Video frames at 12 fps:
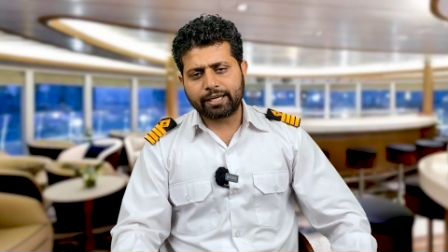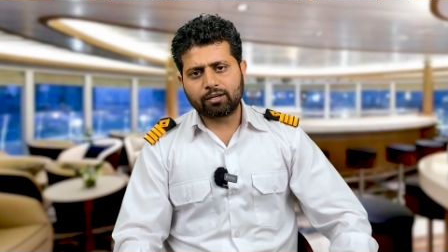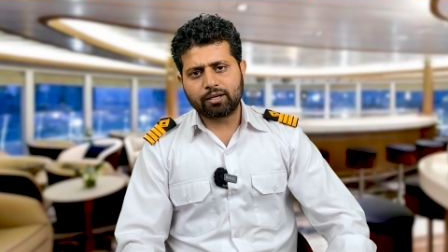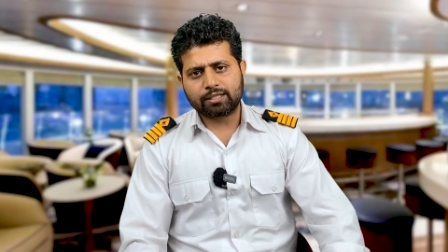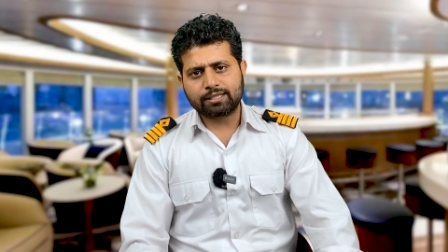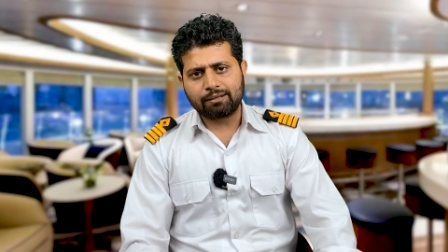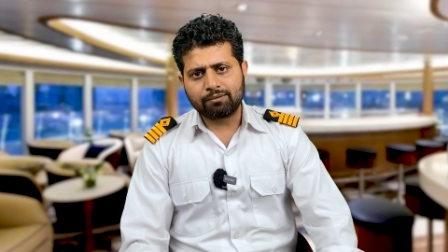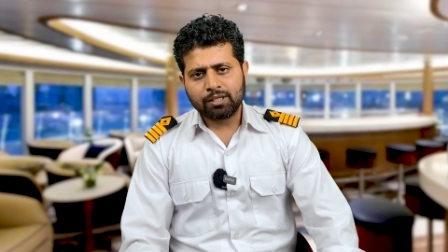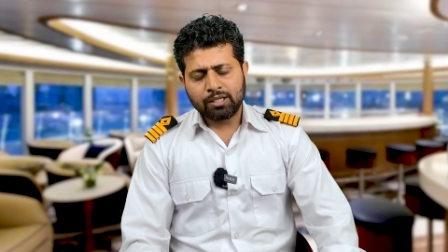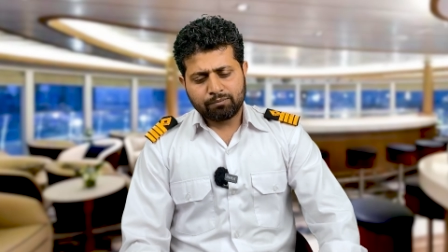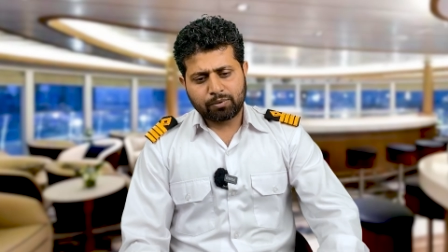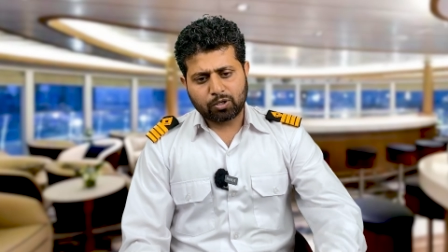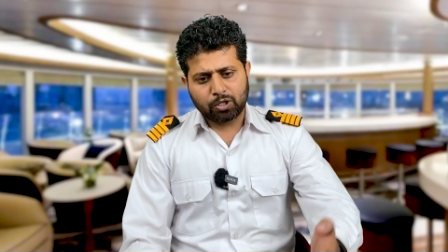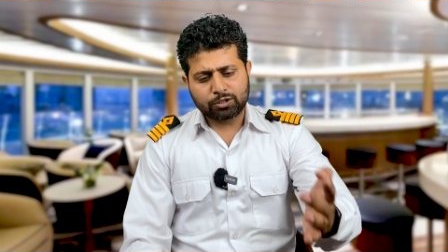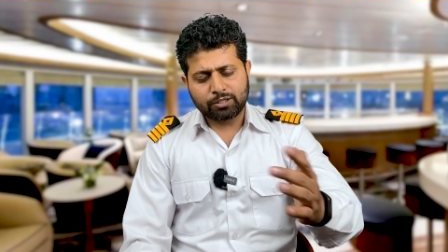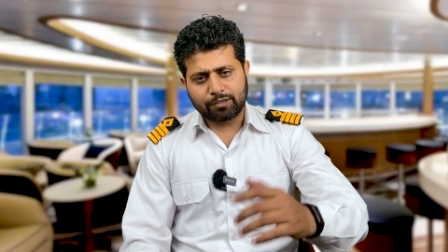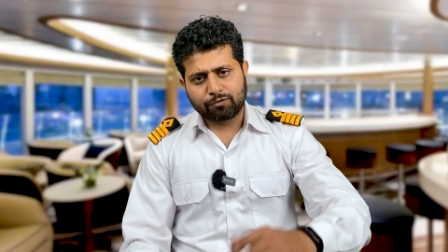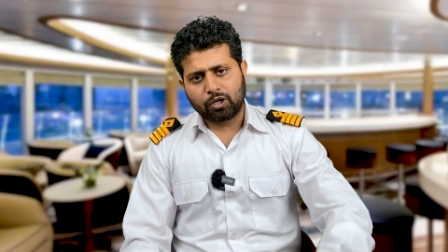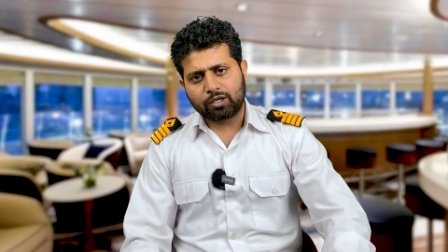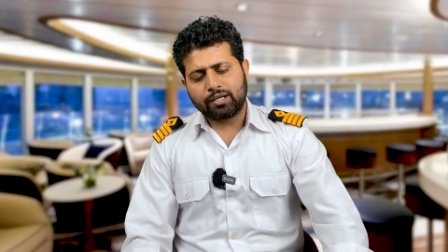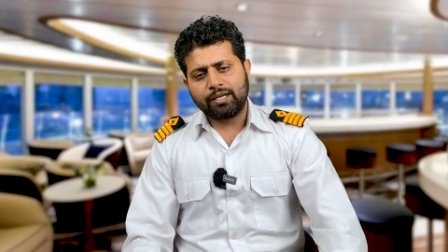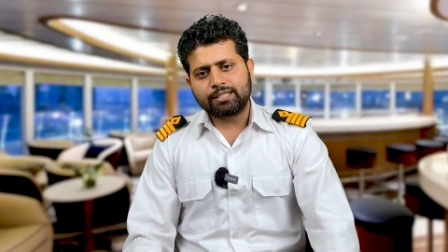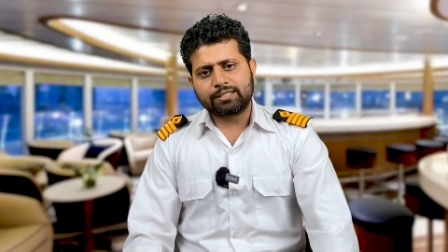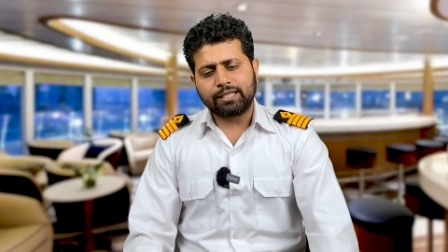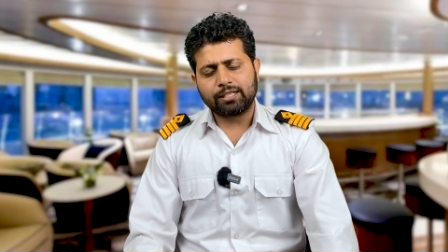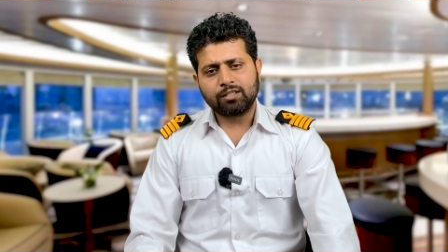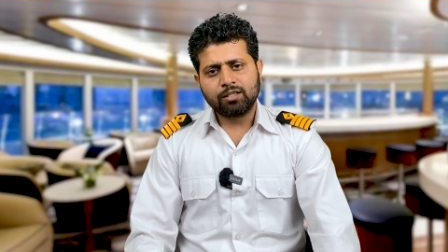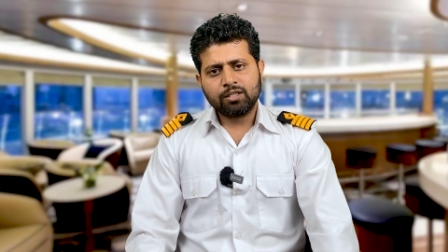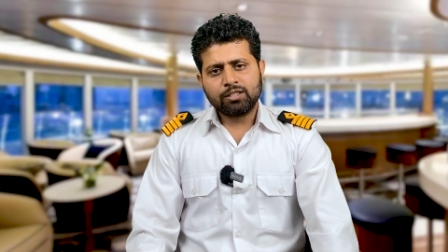take your exam because you have got less than